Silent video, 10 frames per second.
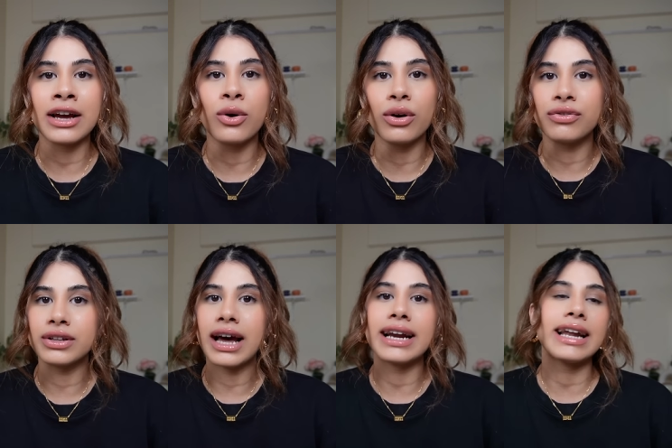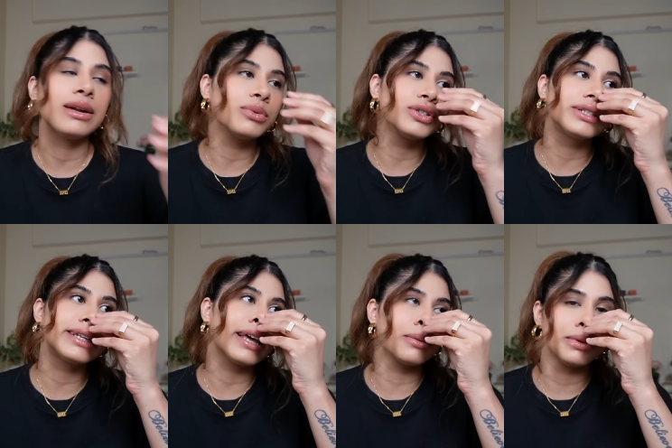I called for that and it was
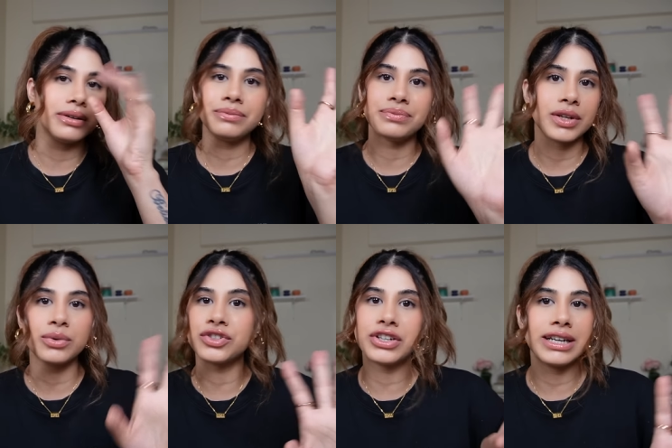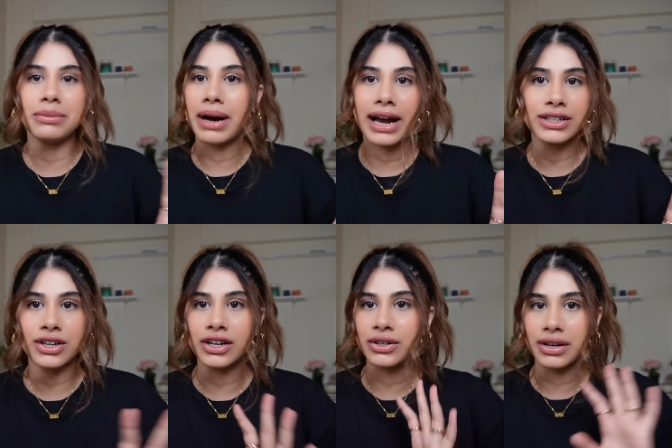terrible. It was really bad, so
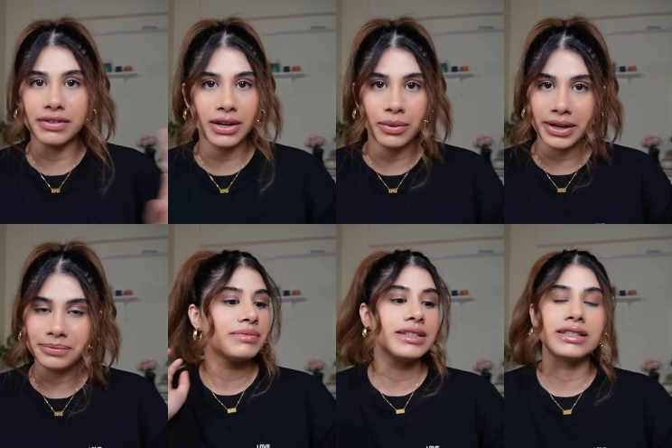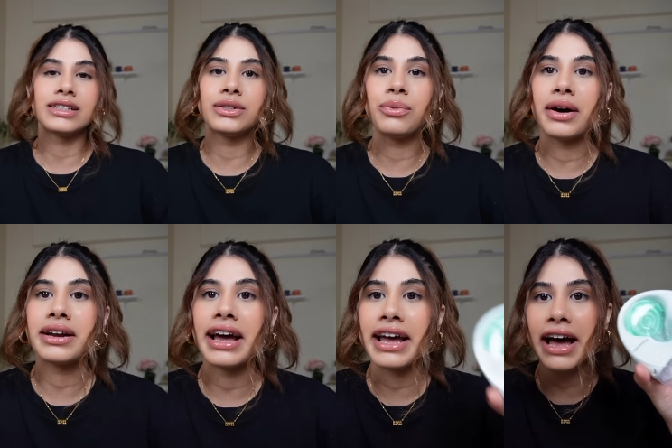I had to give it away. This is the
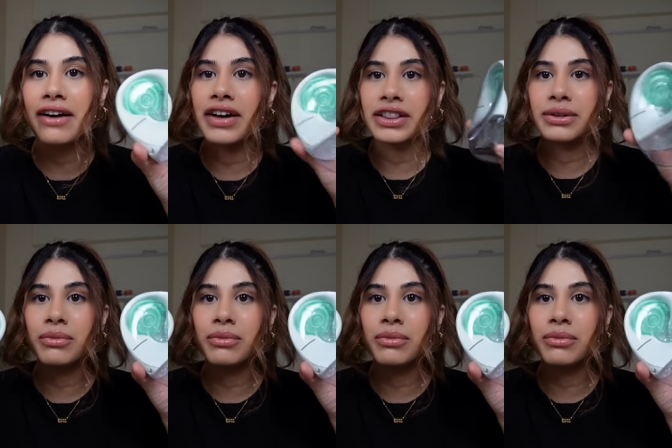one I have at the